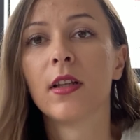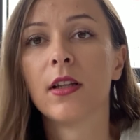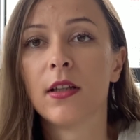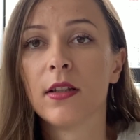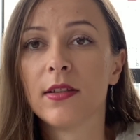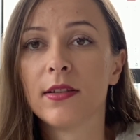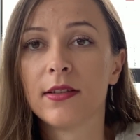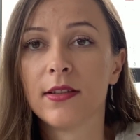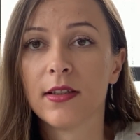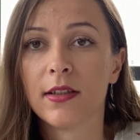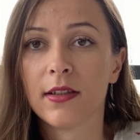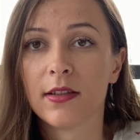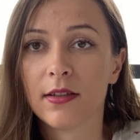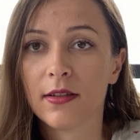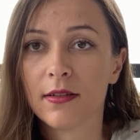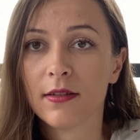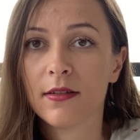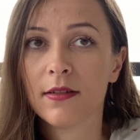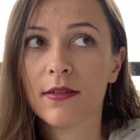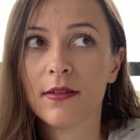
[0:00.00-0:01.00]
is
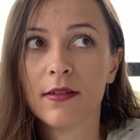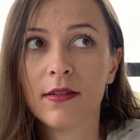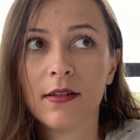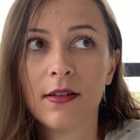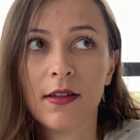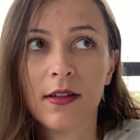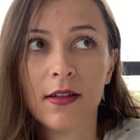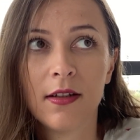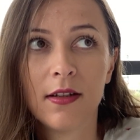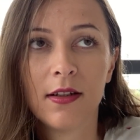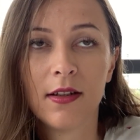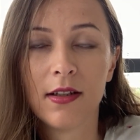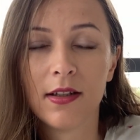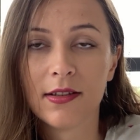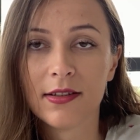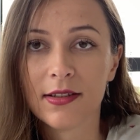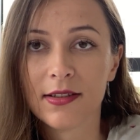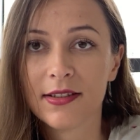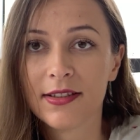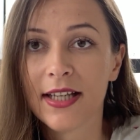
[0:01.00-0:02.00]

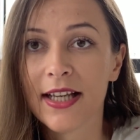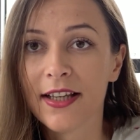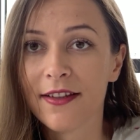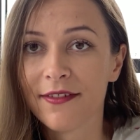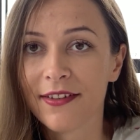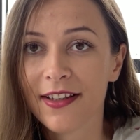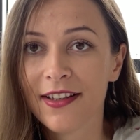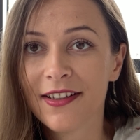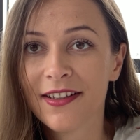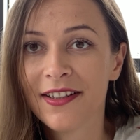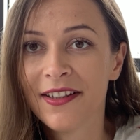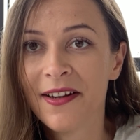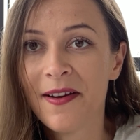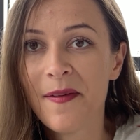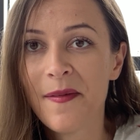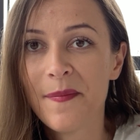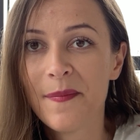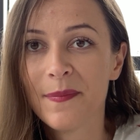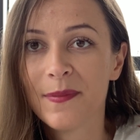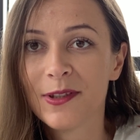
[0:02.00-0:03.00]
a saving.
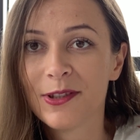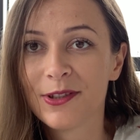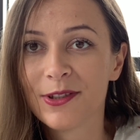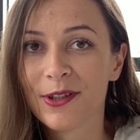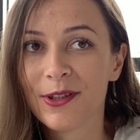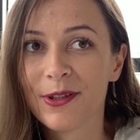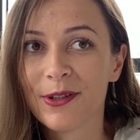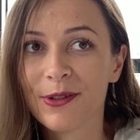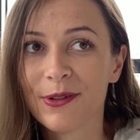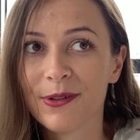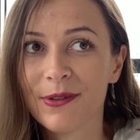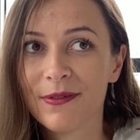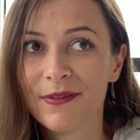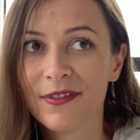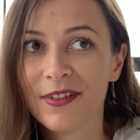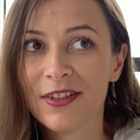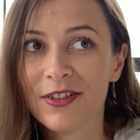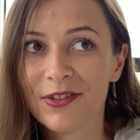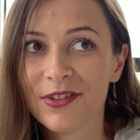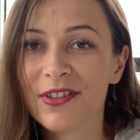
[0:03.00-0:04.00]
So
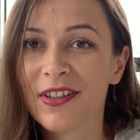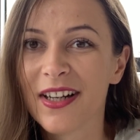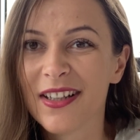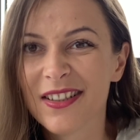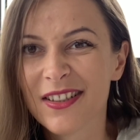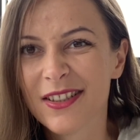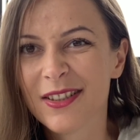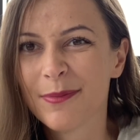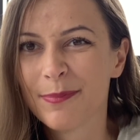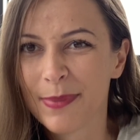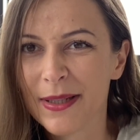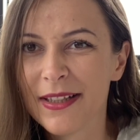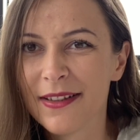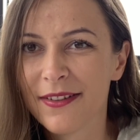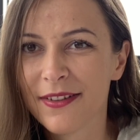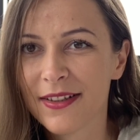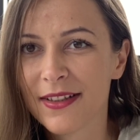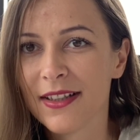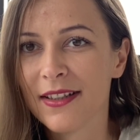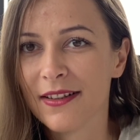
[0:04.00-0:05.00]
you'd rather
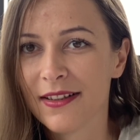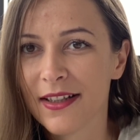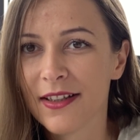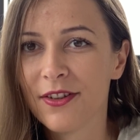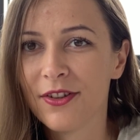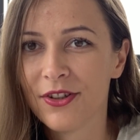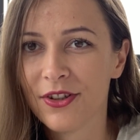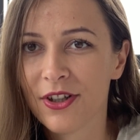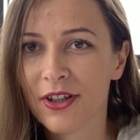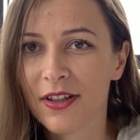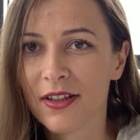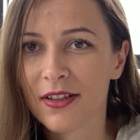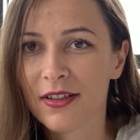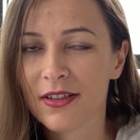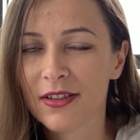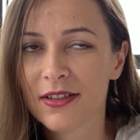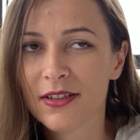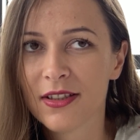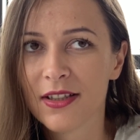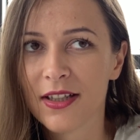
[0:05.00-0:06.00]
spend than
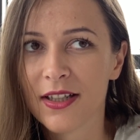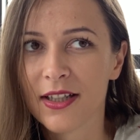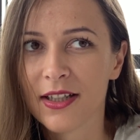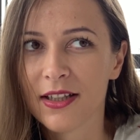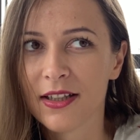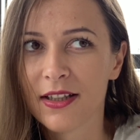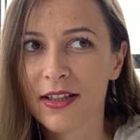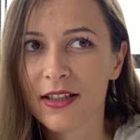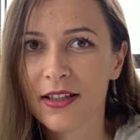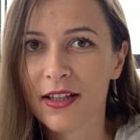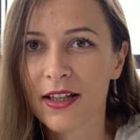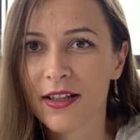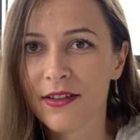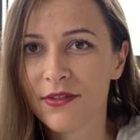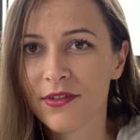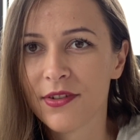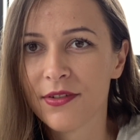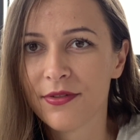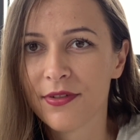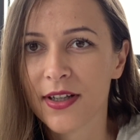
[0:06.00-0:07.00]
$10 and then
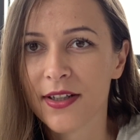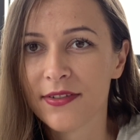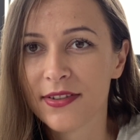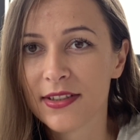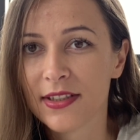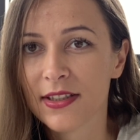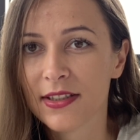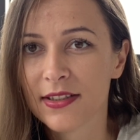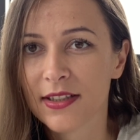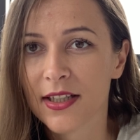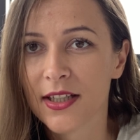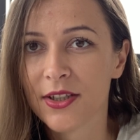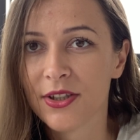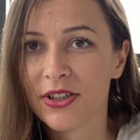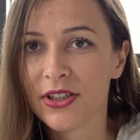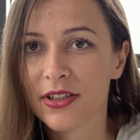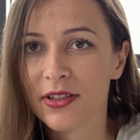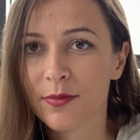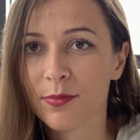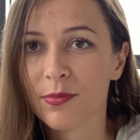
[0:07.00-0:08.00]
have the 5-6
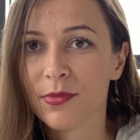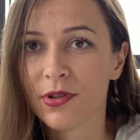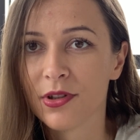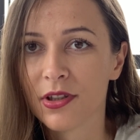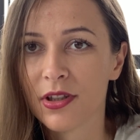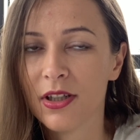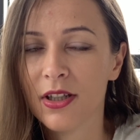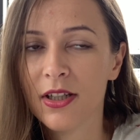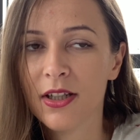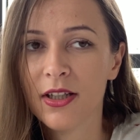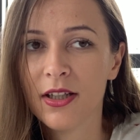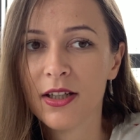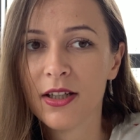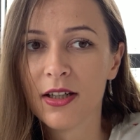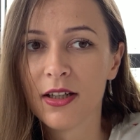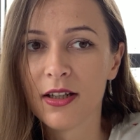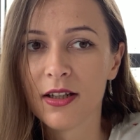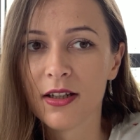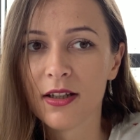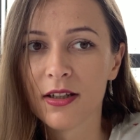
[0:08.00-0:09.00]
hours more
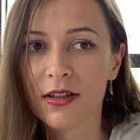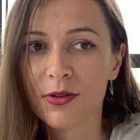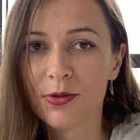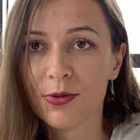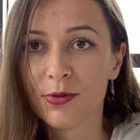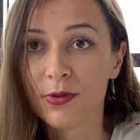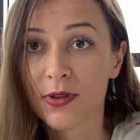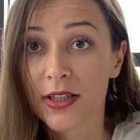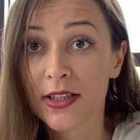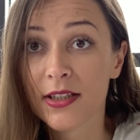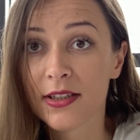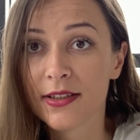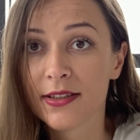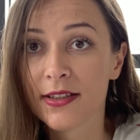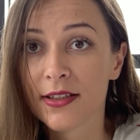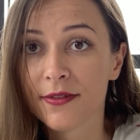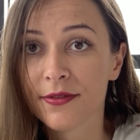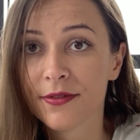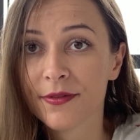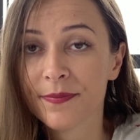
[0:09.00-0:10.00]
to do other
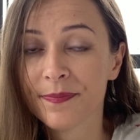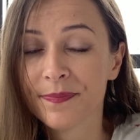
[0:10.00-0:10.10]
stuff.